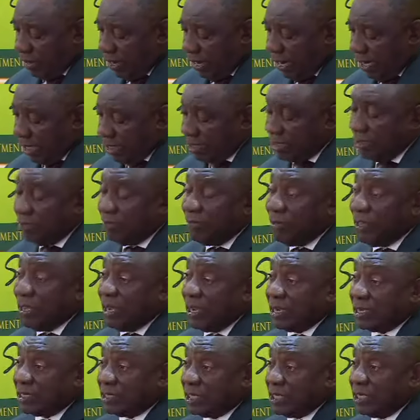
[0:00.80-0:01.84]
actively
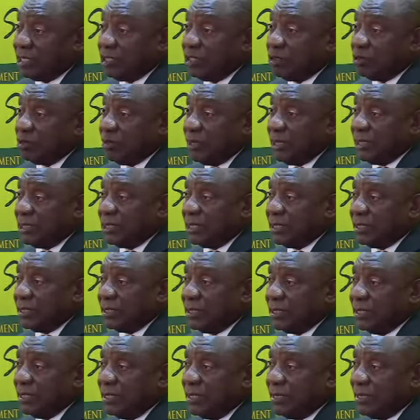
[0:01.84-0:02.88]

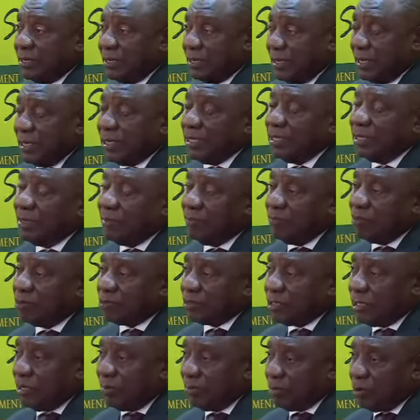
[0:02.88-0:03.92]
accentuated in the
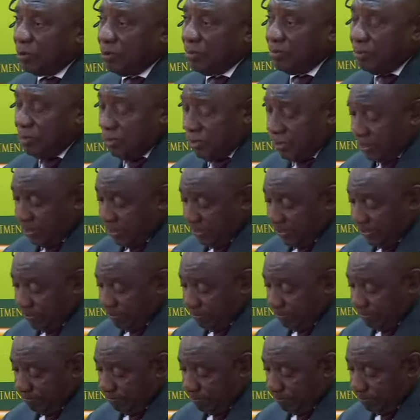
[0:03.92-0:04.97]
Muslim community.
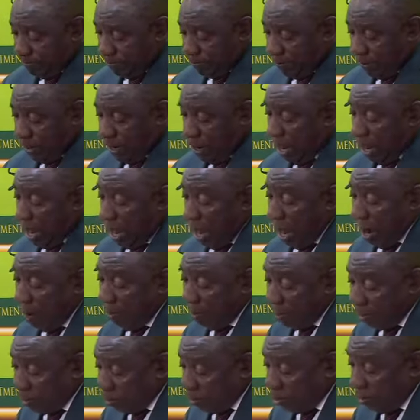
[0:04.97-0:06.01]

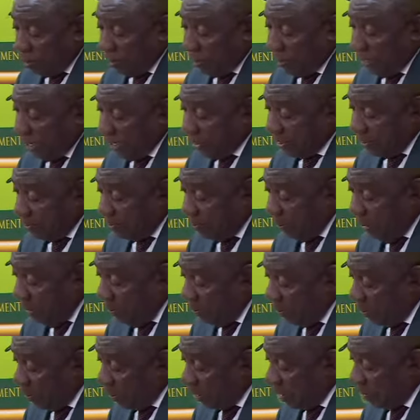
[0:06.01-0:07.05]
Our story as a
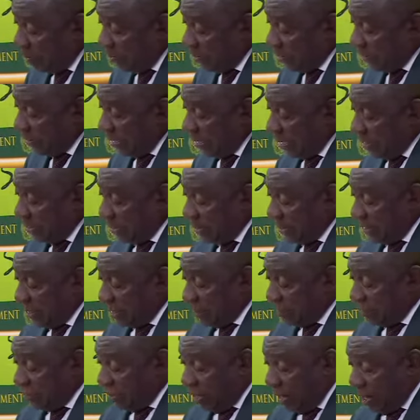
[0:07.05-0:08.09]
people represents
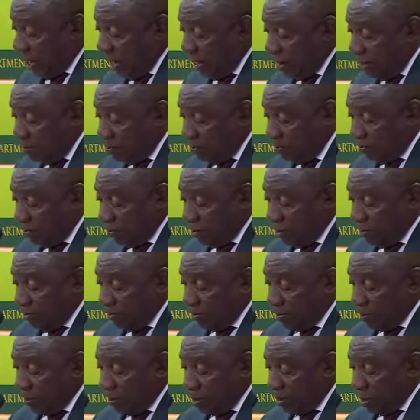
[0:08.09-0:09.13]
the triumph
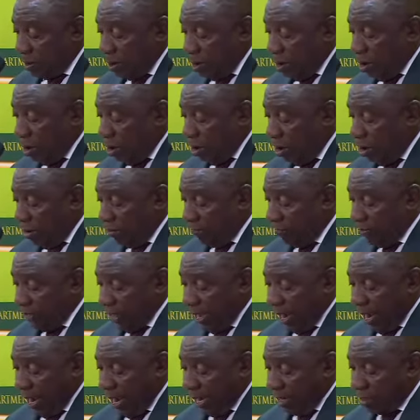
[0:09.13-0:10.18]
of
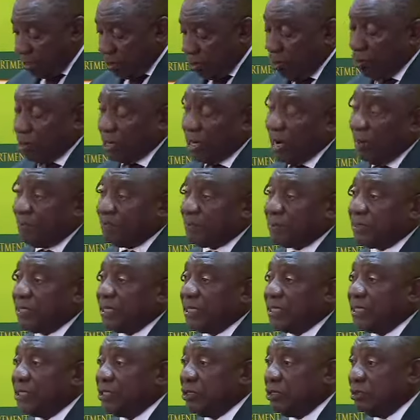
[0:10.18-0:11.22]
the
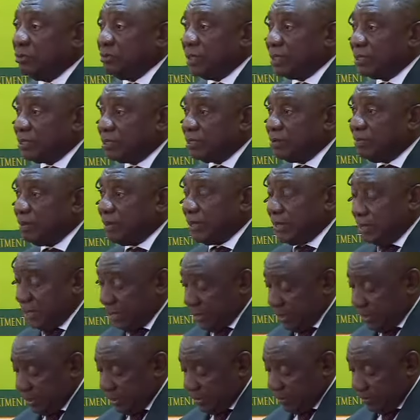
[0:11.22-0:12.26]
uncorrupted human spirit.